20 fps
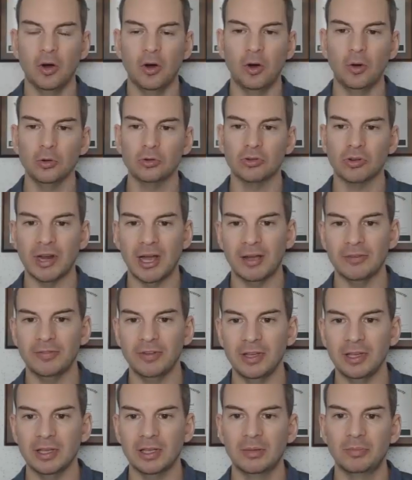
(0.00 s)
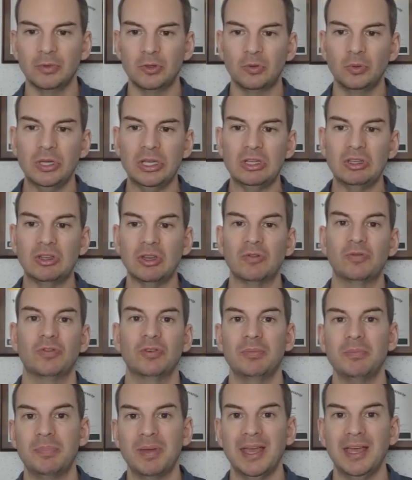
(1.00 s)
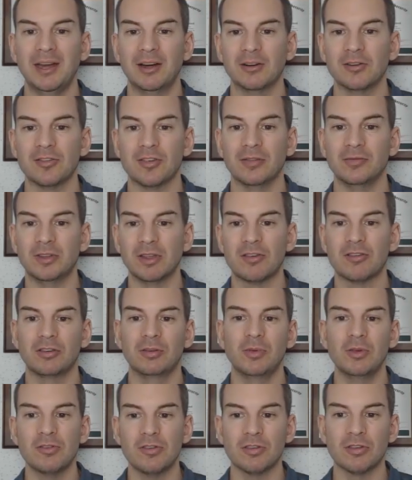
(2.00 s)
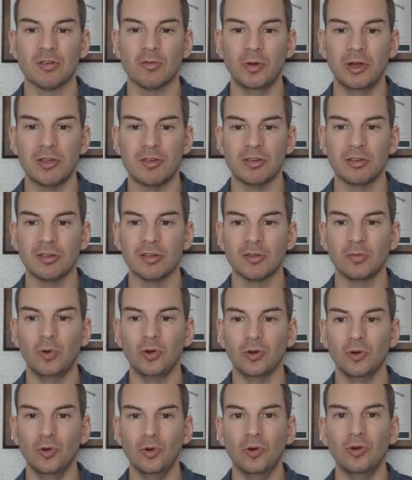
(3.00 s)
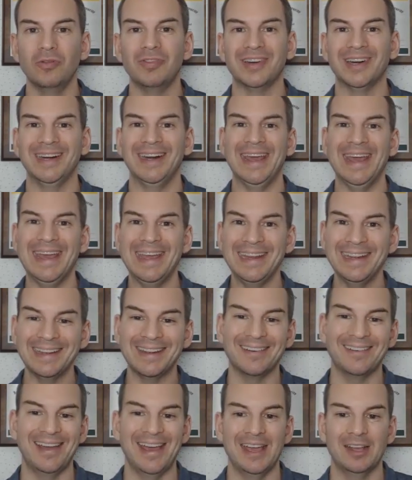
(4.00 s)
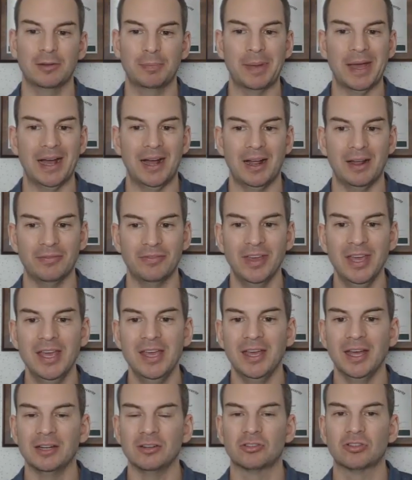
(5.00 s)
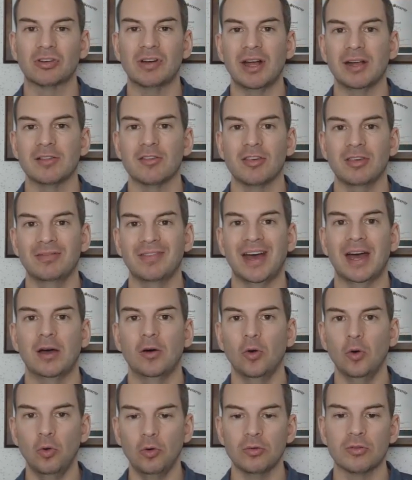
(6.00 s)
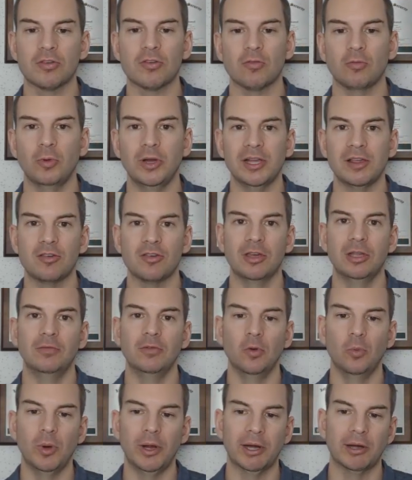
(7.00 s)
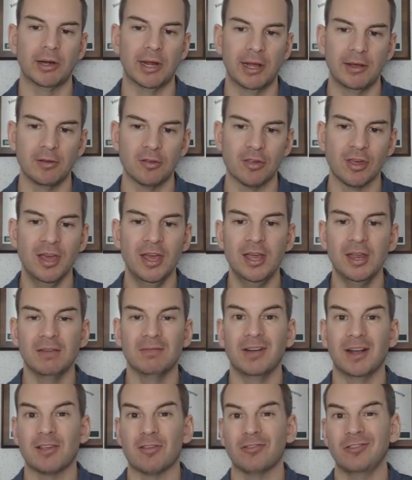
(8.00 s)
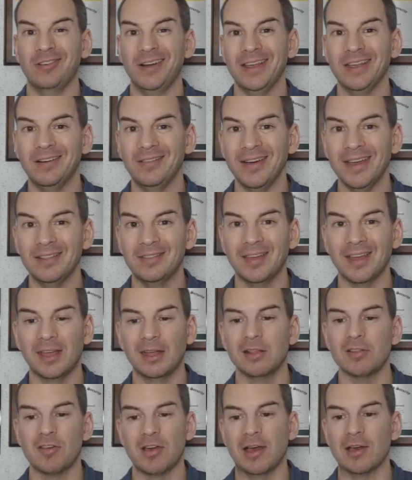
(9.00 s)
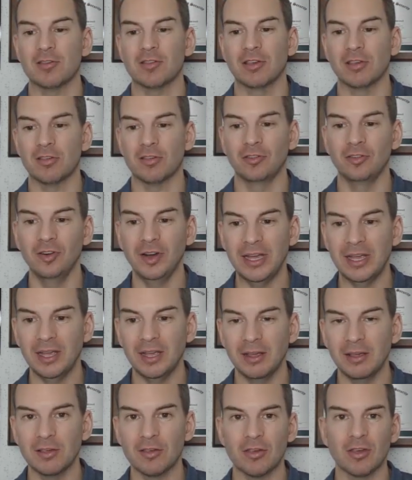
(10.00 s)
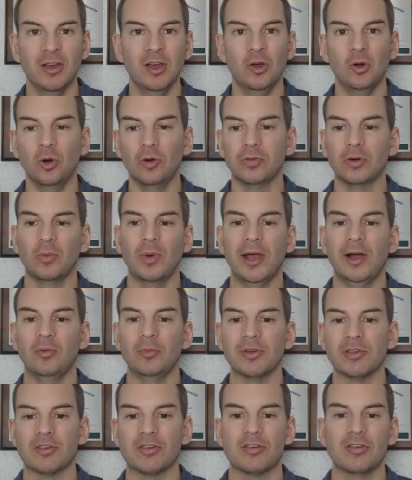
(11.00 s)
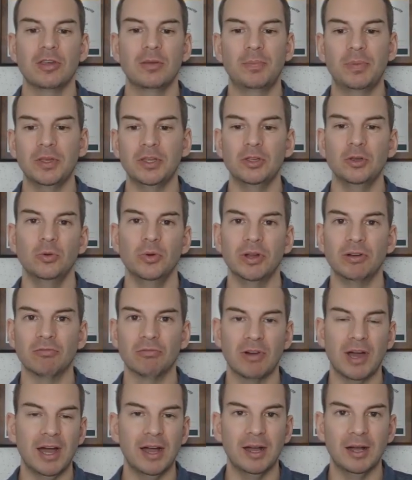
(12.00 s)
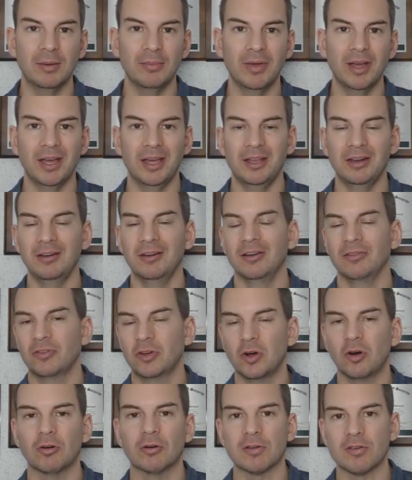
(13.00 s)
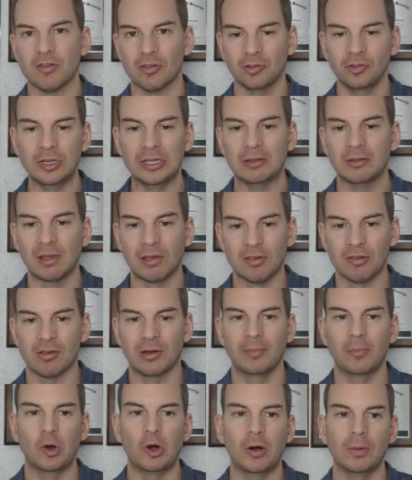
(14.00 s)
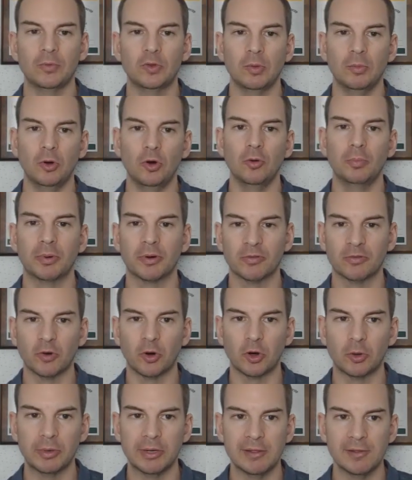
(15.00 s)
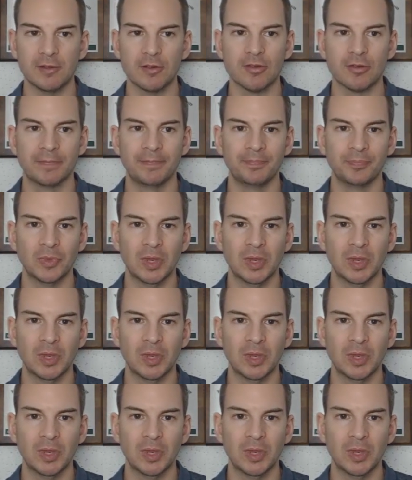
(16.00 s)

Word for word: All traffic between different pairs of distribution switches will go over an indirect path and transit that old switch in the warehouse. That's likely to congest its links, overwhelm its CPU and RAM, and of course lead to suboptimal performance.